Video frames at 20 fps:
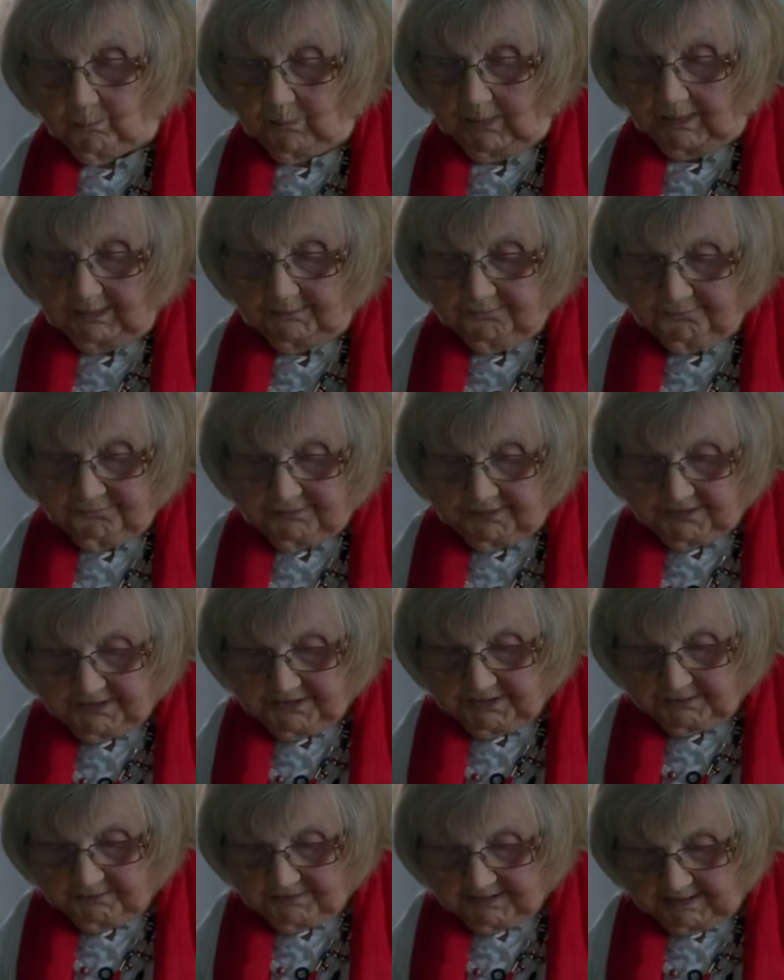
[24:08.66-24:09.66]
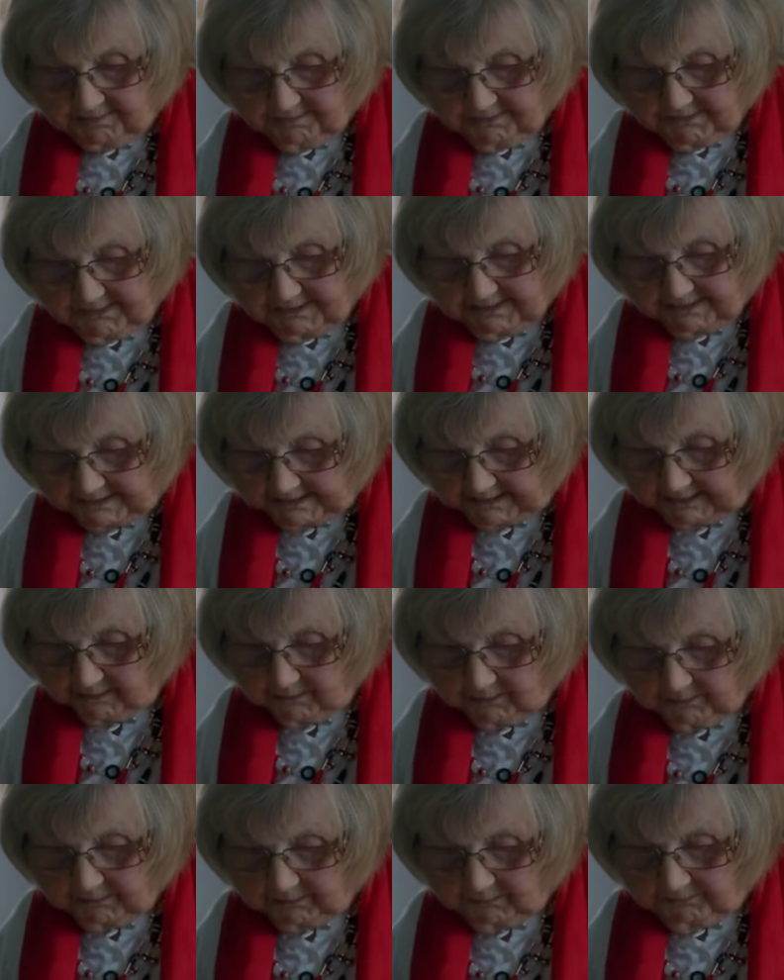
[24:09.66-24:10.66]
Well, at first it was absolutely
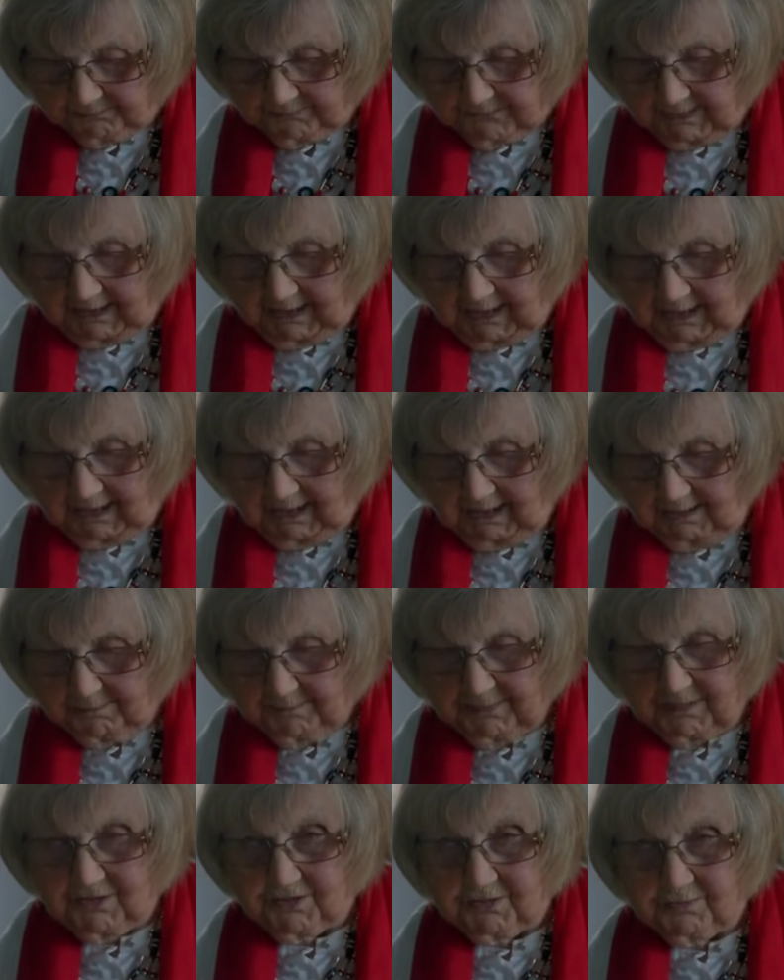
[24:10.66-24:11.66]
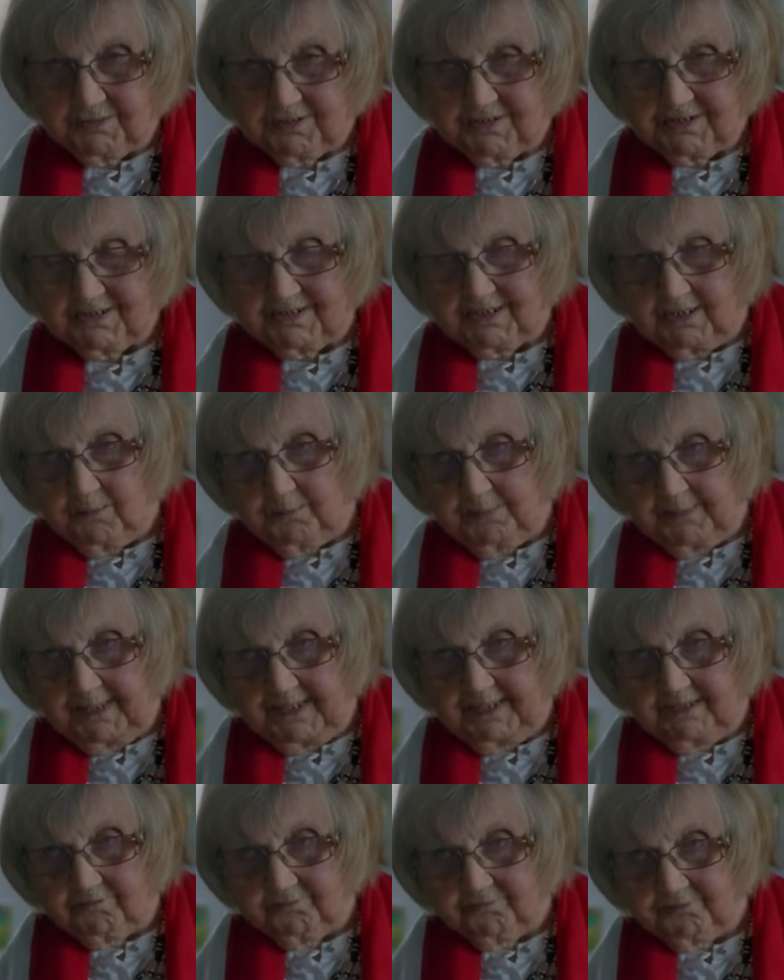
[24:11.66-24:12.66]
terrible because it was so
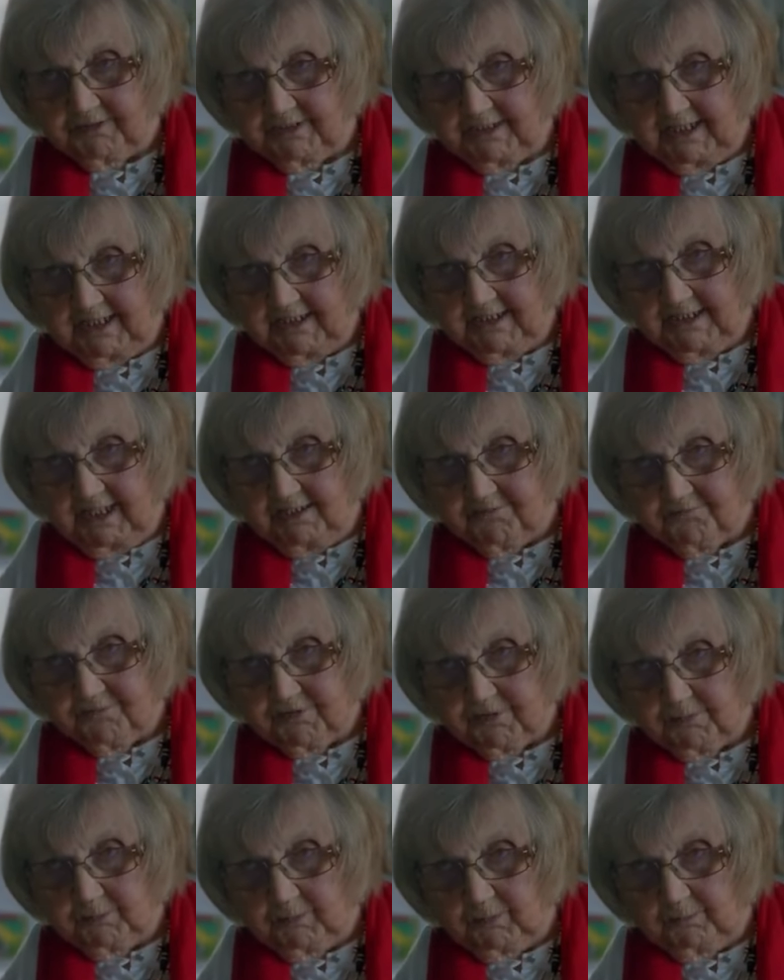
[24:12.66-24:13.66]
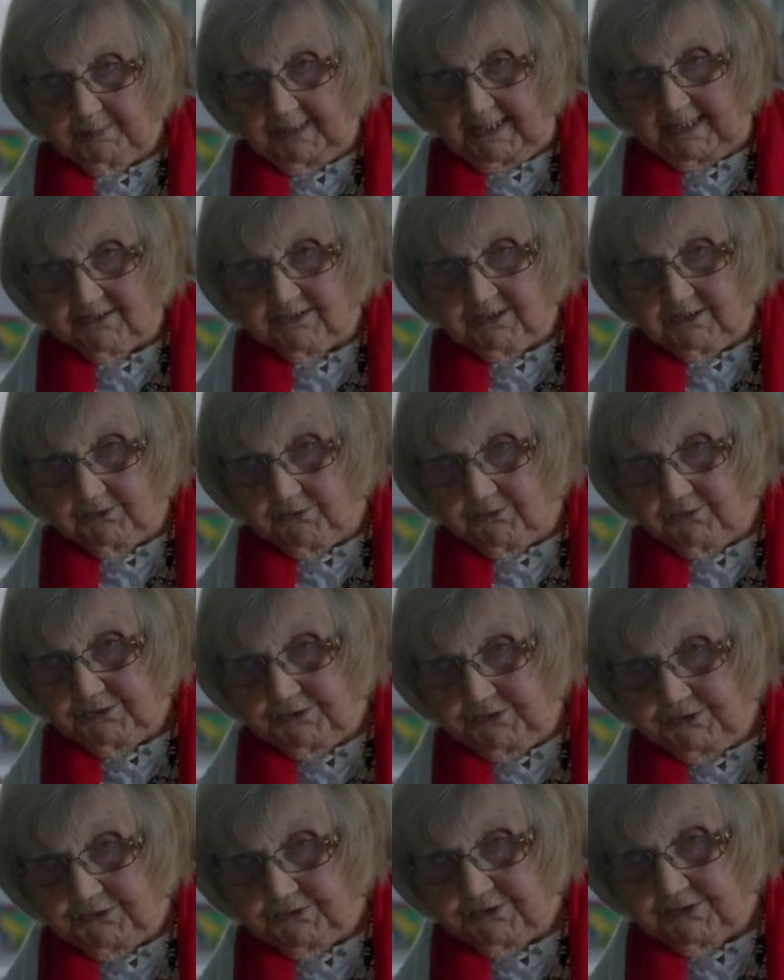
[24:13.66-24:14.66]
painful and uncomfortable. But as I got
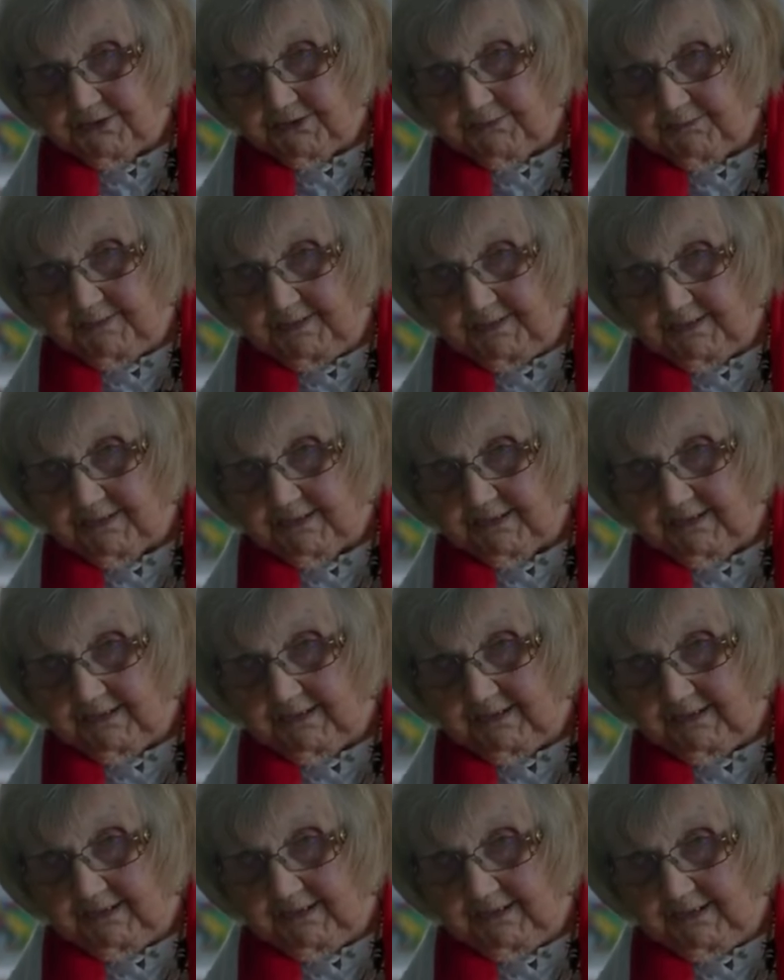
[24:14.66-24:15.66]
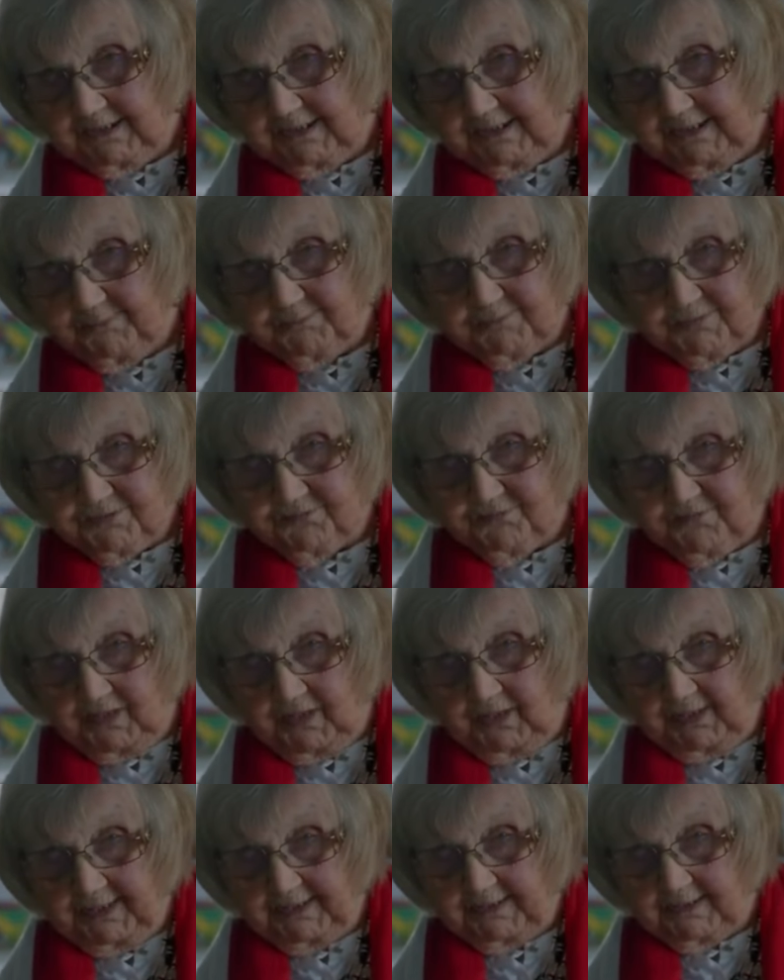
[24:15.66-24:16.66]
used to it, it was
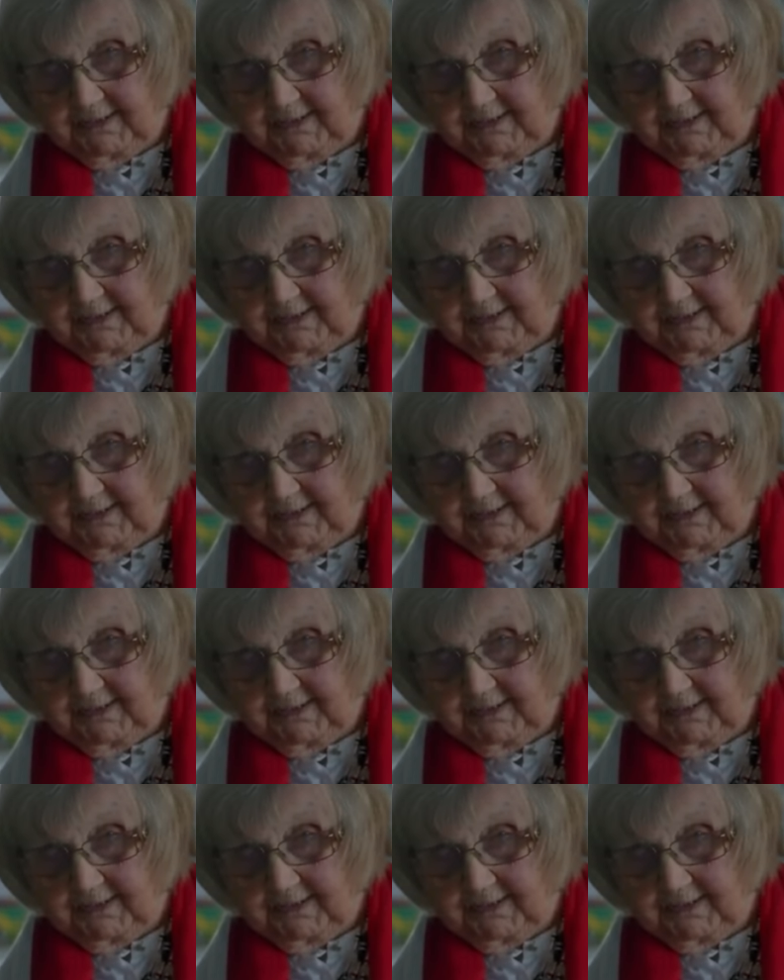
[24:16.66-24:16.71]
fine.